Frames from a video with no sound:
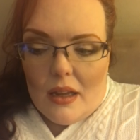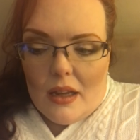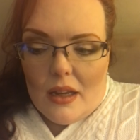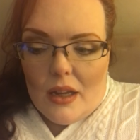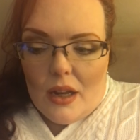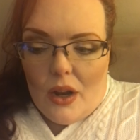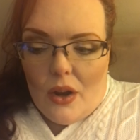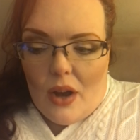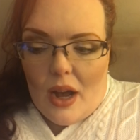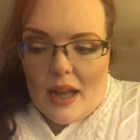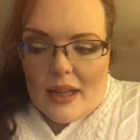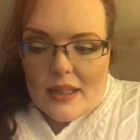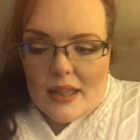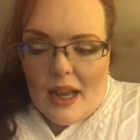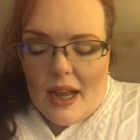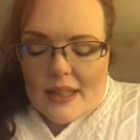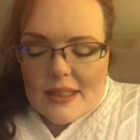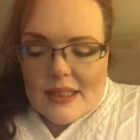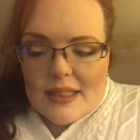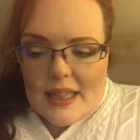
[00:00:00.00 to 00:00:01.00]
you know,
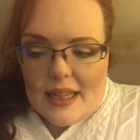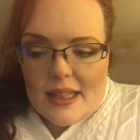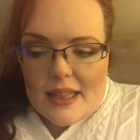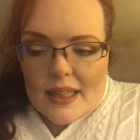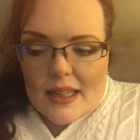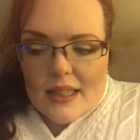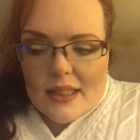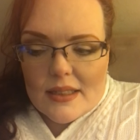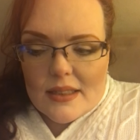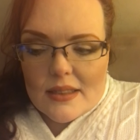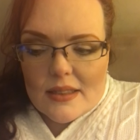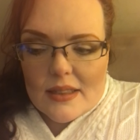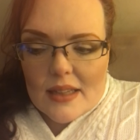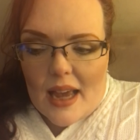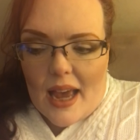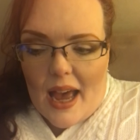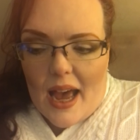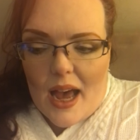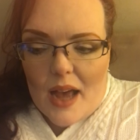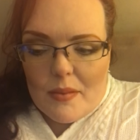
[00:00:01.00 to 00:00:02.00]
I see this
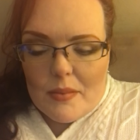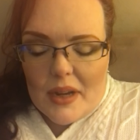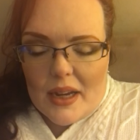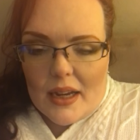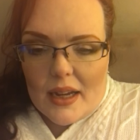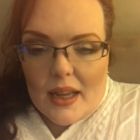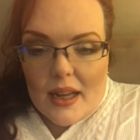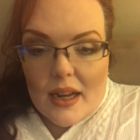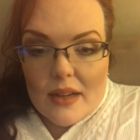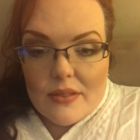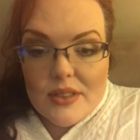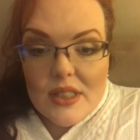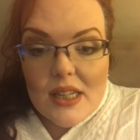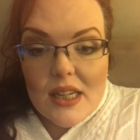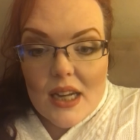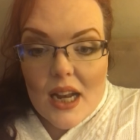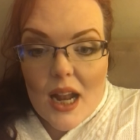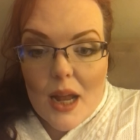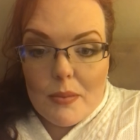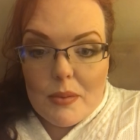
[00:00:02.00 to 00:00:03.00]
happening, and I've
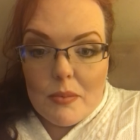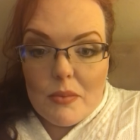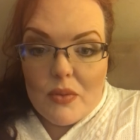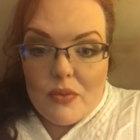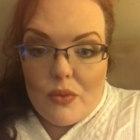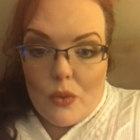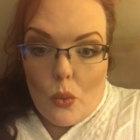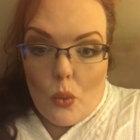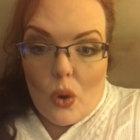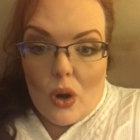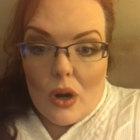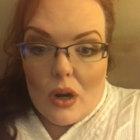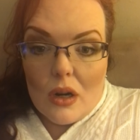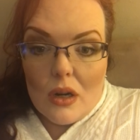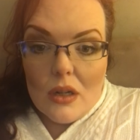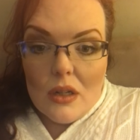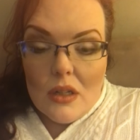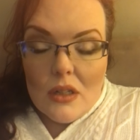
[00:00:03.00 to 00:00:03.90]
seen it happen before.